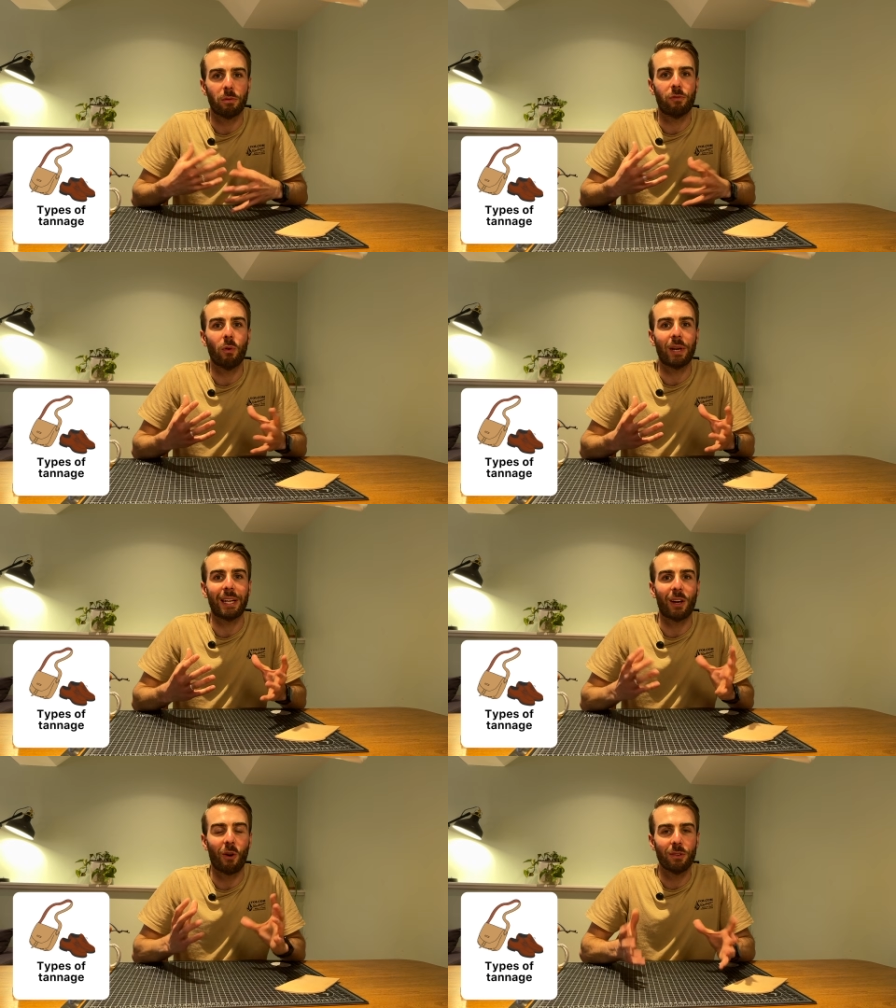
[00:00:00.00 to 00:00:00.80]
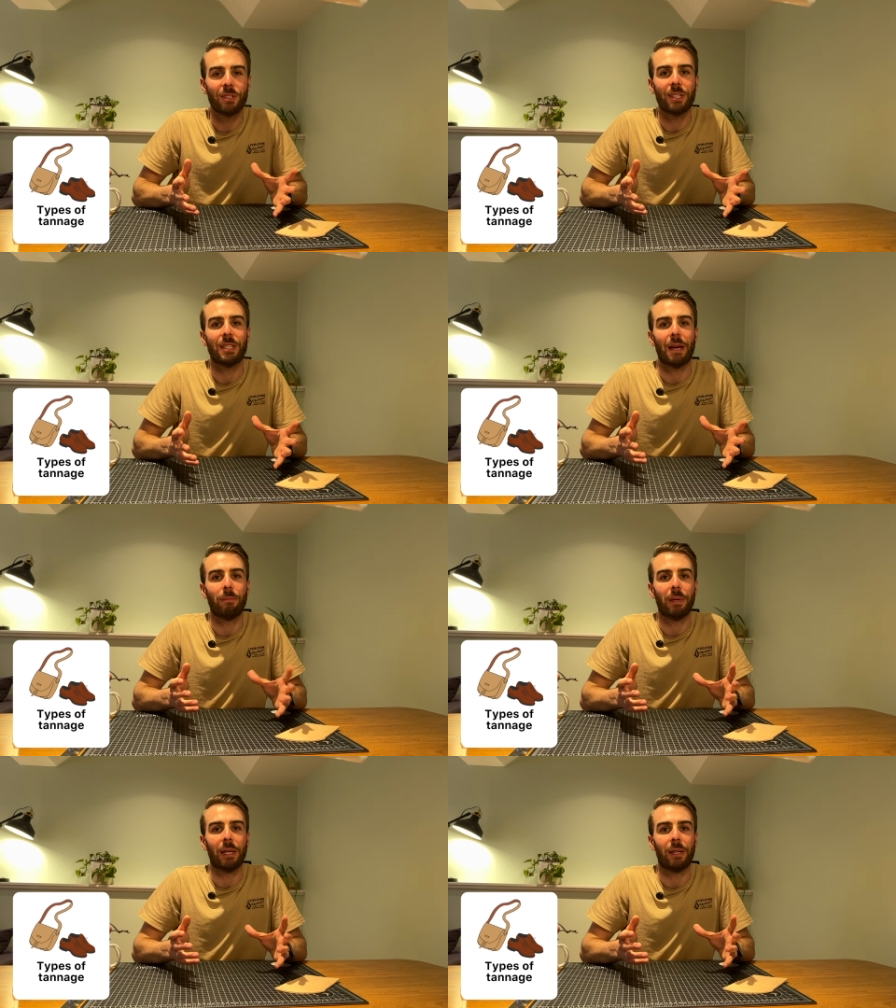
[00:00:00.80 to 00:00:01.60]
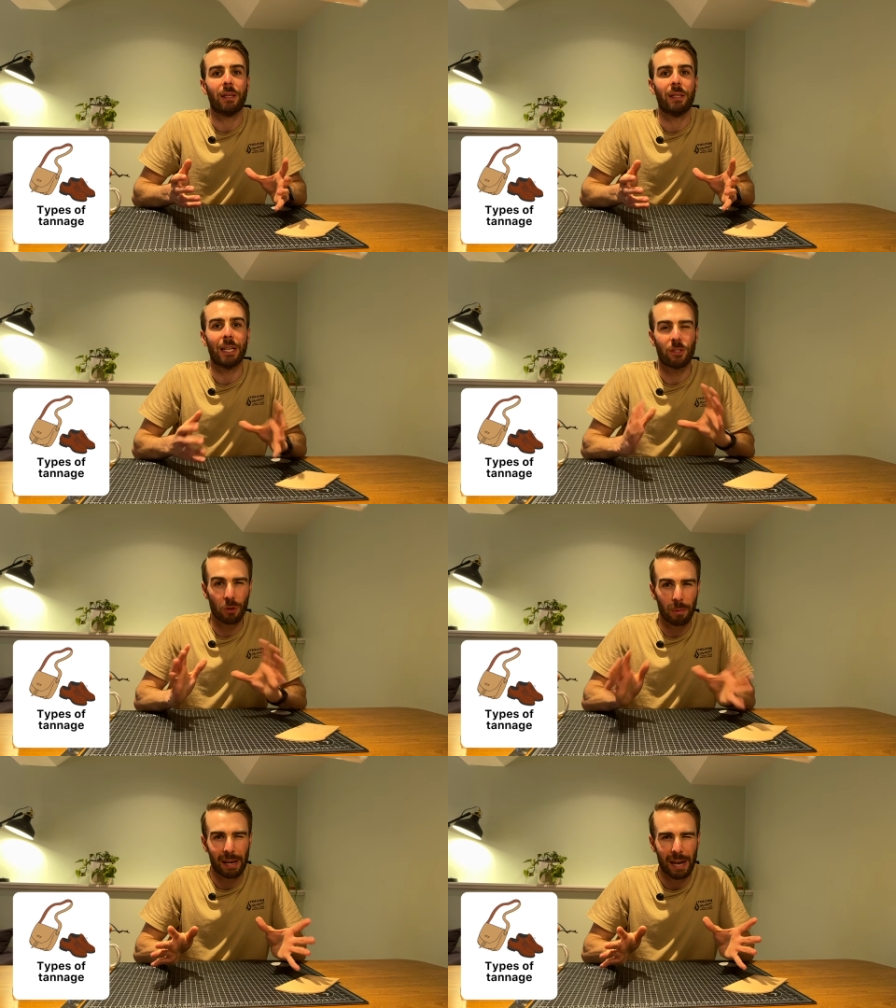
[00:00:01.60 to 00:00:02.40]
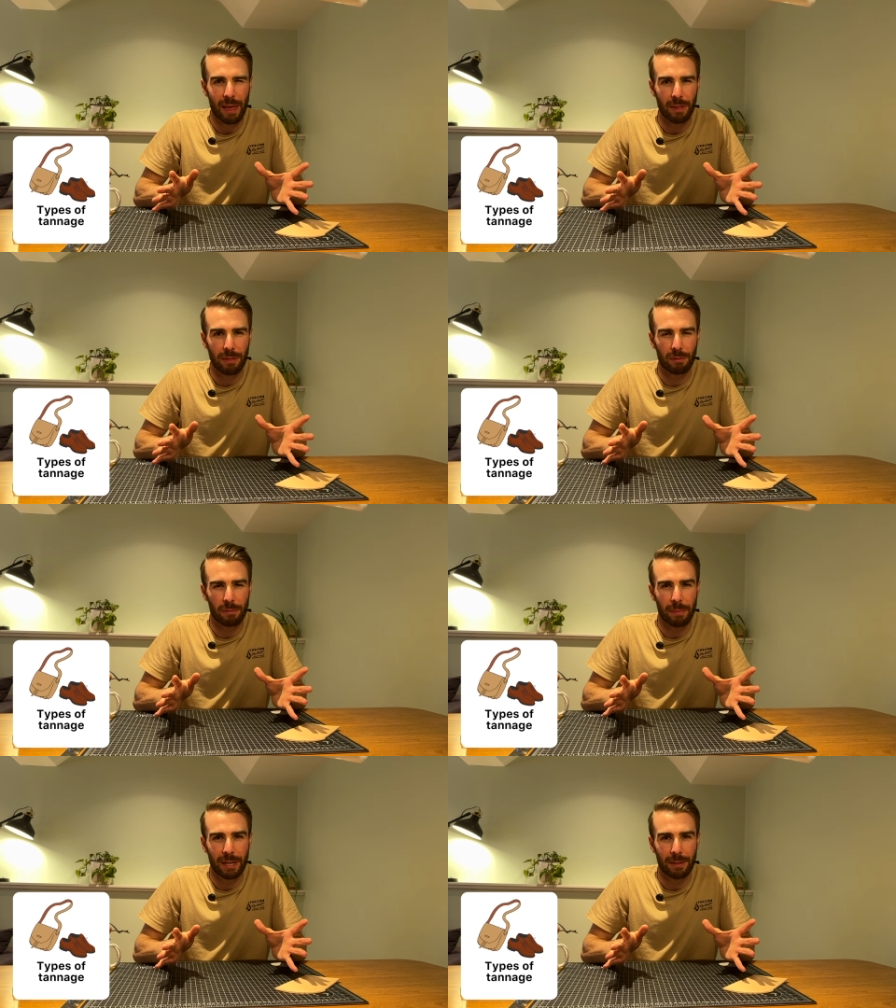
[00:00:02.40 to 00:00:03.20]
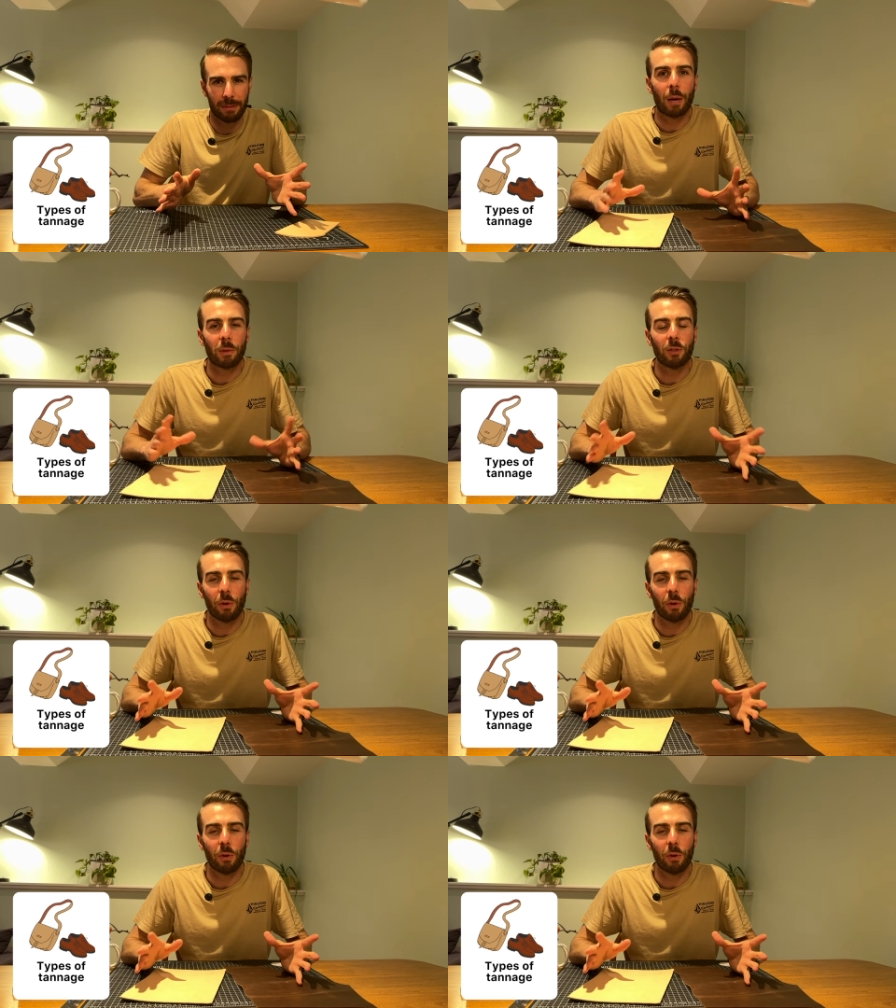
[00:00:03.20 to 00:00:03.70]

before getting onto stamping, let's talk about leather for a minute. I'm going to